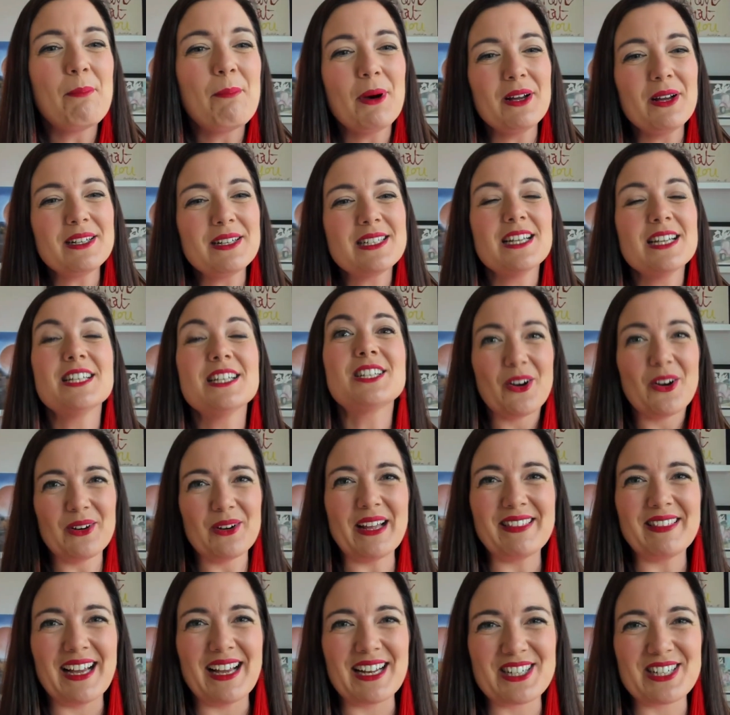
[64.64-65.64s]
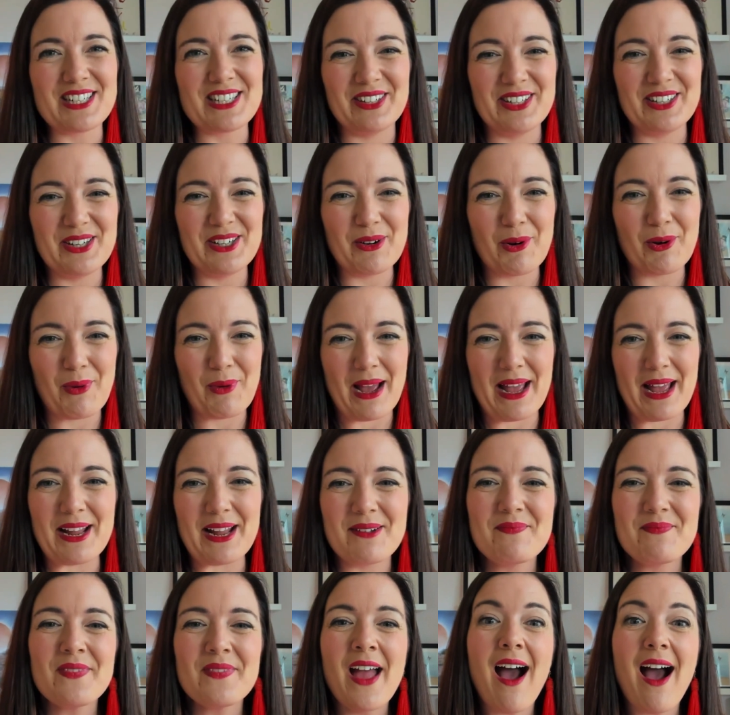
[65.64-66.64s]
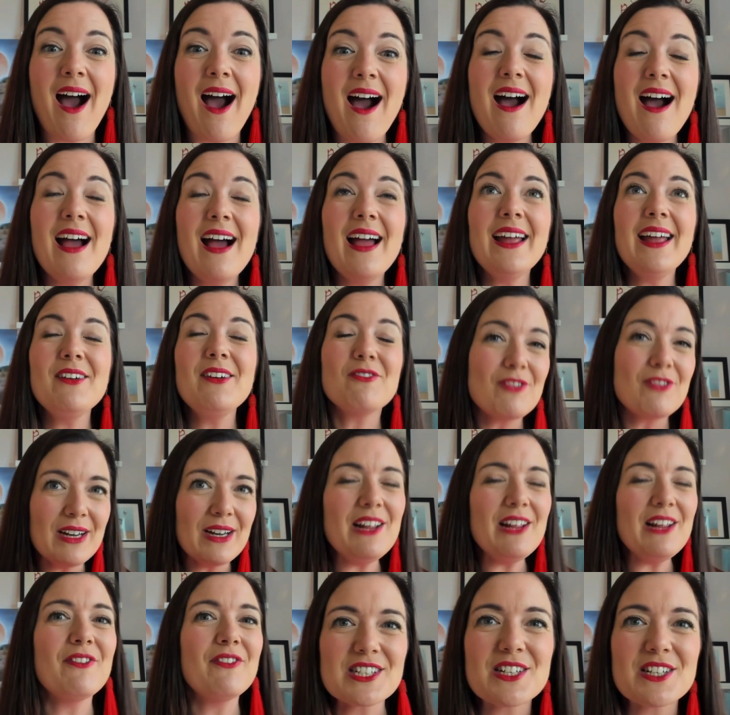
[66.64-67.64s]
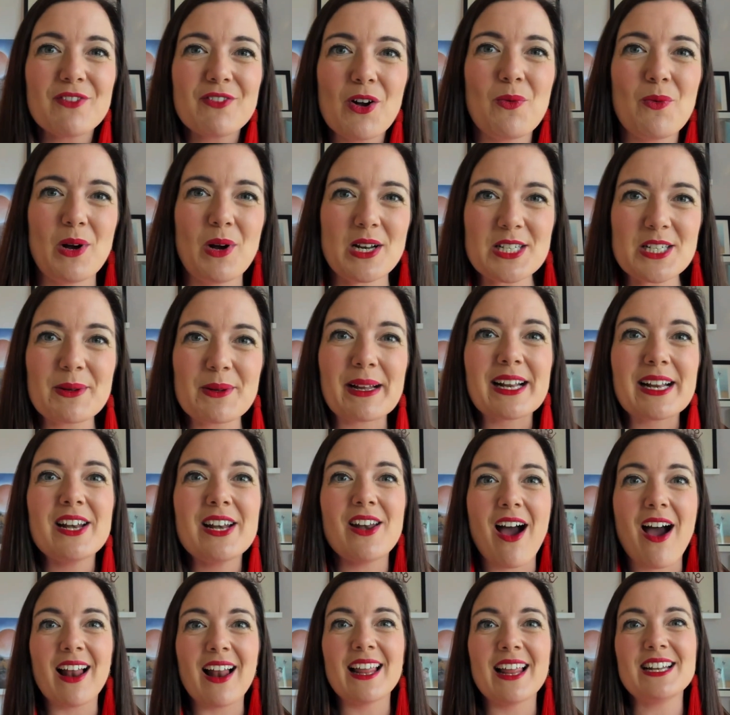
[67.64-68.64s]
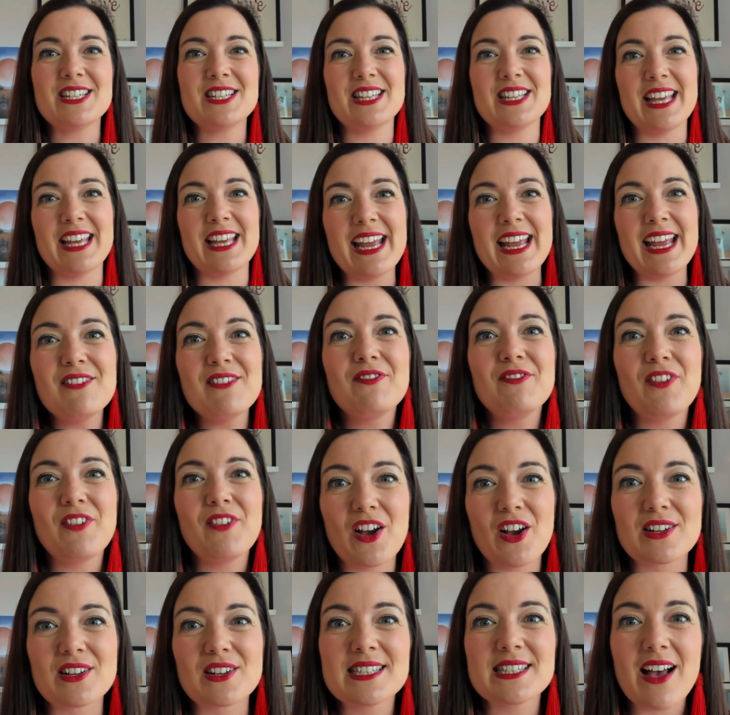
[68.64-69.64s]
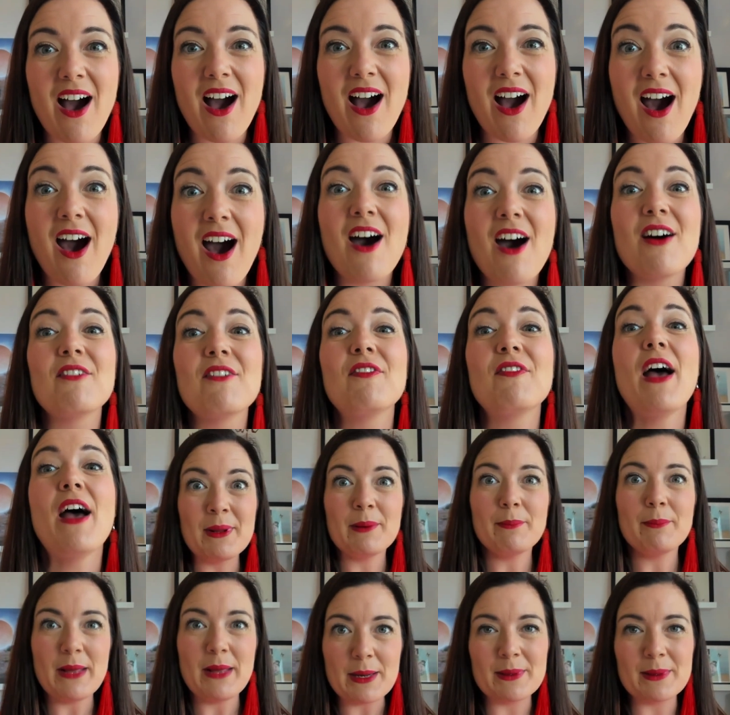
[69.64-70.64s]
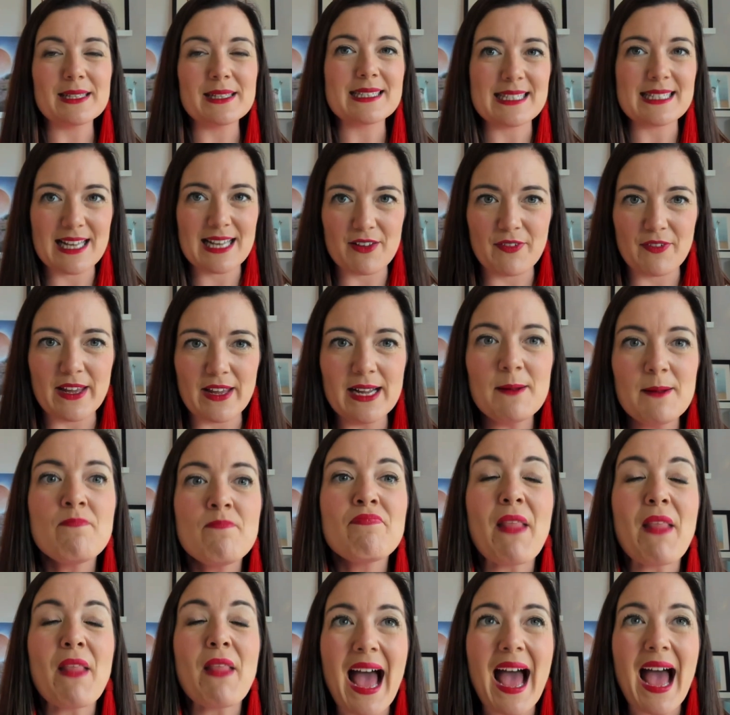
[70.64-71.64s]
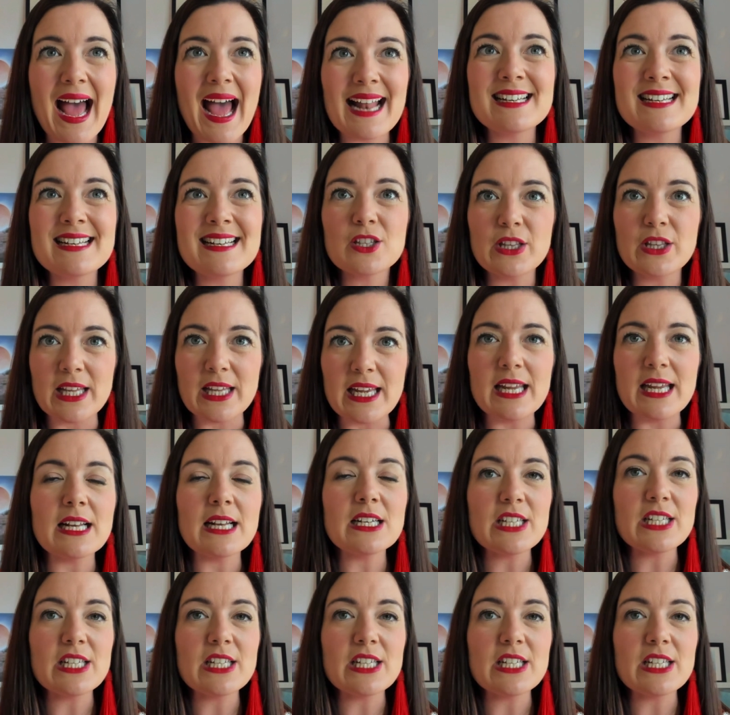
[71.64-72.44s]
but don't let that turn you away. I really, first of all, want to acknowledge the influx of minimalist living and the